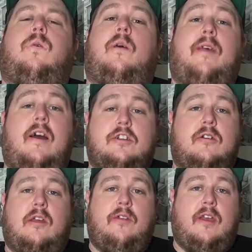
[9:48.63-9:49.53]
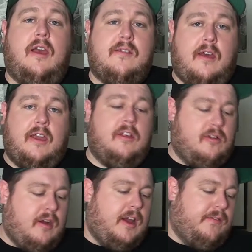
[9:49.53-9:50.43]
I'm not joking with you guys. I could
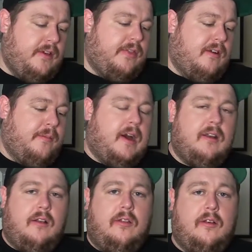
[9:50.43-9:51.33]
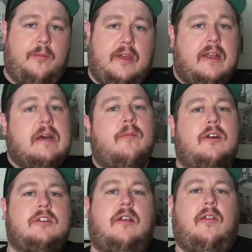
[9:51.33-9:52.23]
cry if I thought about it a little bit, how
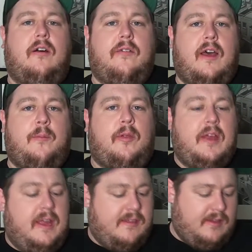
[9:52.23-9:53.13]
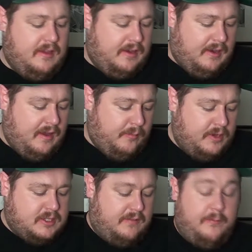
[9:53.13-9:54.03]
much I love that place and how
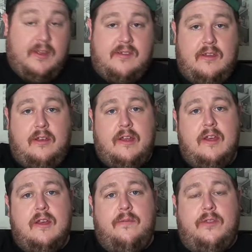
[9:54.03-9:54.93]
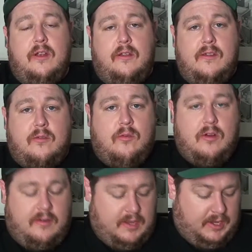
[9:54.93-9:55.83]
much I've missed it during this
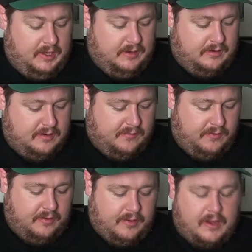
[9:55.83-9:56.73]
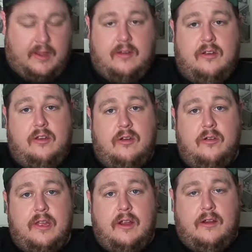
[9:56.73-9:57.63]
quarantine and just feeling like I couldn't
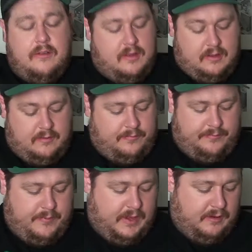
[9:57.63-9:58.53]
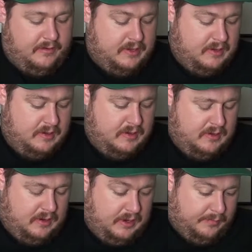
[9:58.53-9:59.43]
go there. Man,
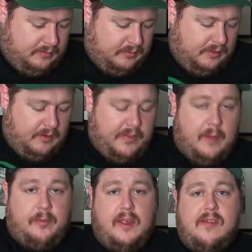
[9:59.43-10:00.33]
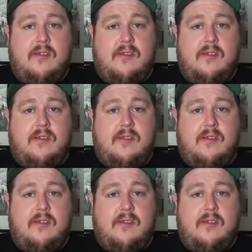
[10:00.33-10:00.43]
I absolutely love that place.